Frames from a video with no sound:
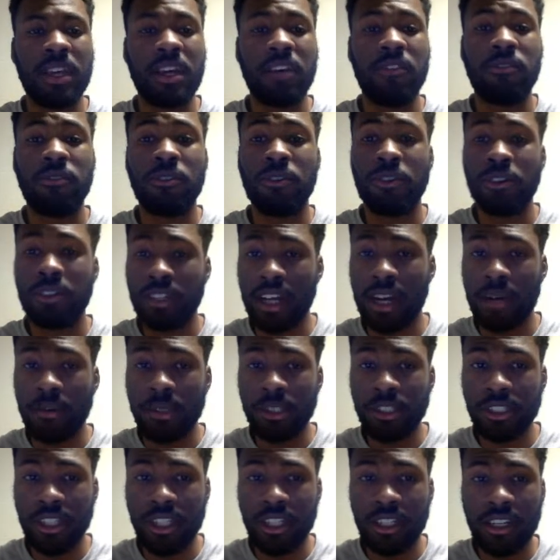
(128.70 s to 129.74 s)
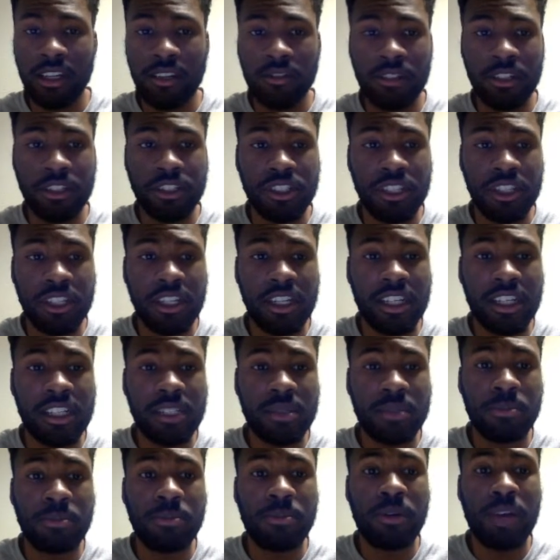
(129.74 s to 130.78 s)
For a dominant gene, if the gene is
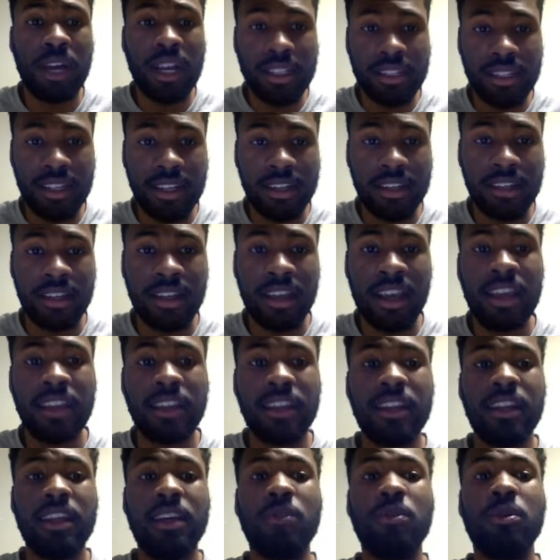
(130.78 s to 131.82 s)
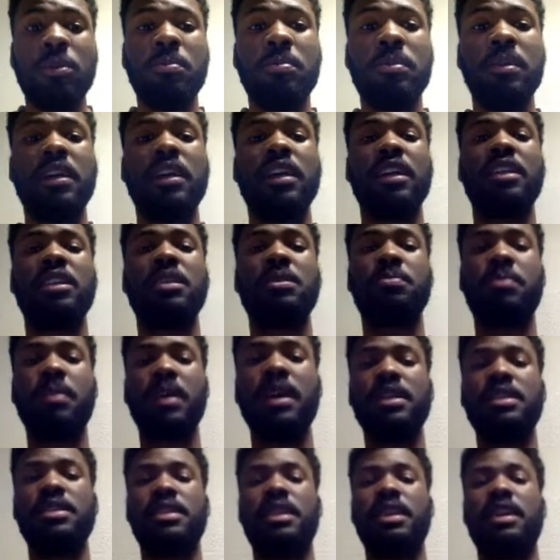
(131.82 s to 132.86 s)
present, then it will be
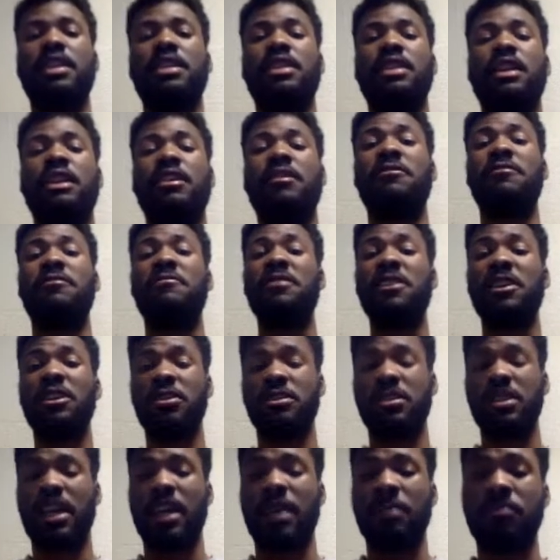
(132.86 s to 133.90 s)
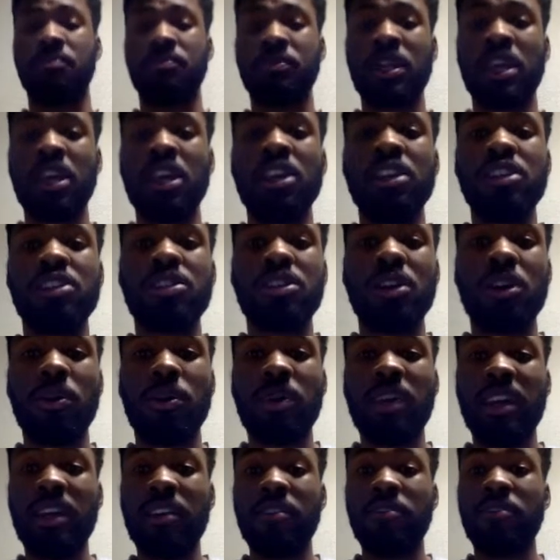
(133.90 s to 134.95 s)
expressed in the phenotype. So
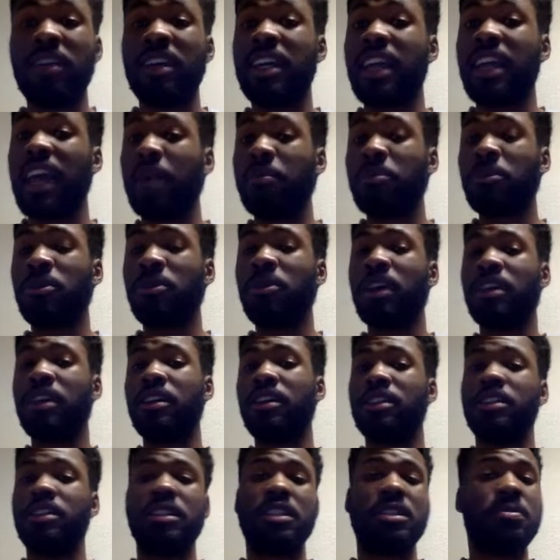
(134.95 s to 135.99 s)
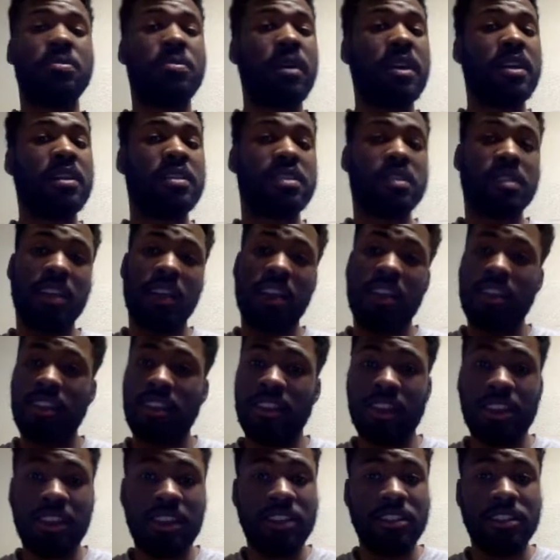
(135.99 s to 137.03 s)
if a capital letter is expressed in
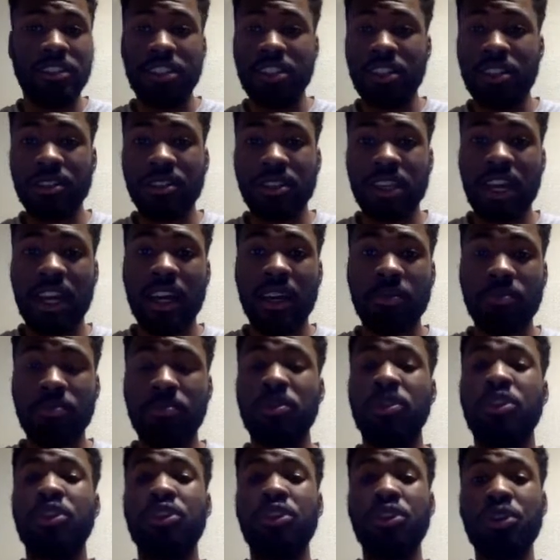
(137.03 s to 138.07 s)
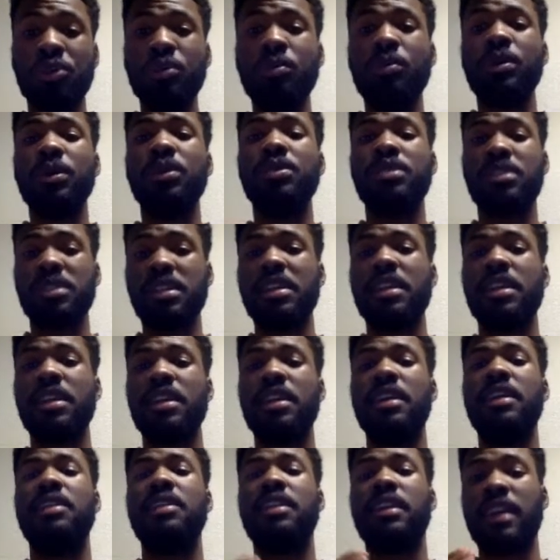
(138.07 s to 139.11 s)
the genotype, you will
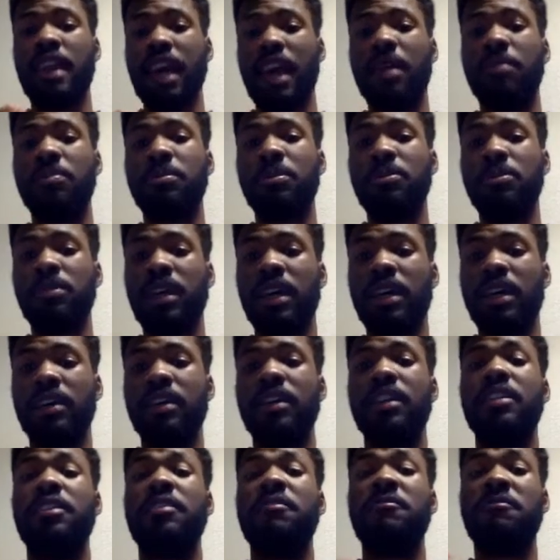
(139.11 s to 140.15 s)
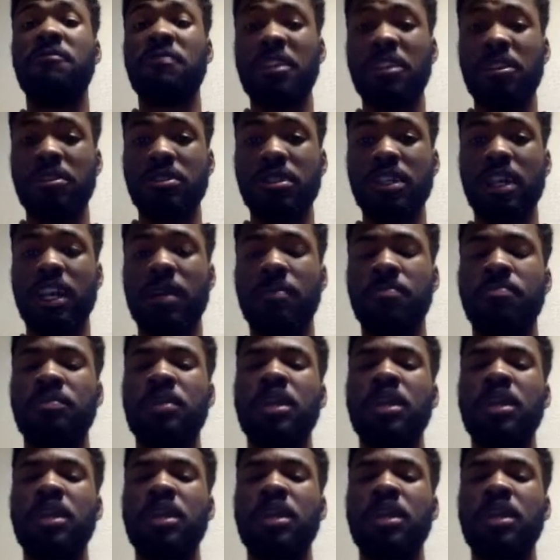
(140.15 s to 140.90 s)
see the capital letter in the phenotype.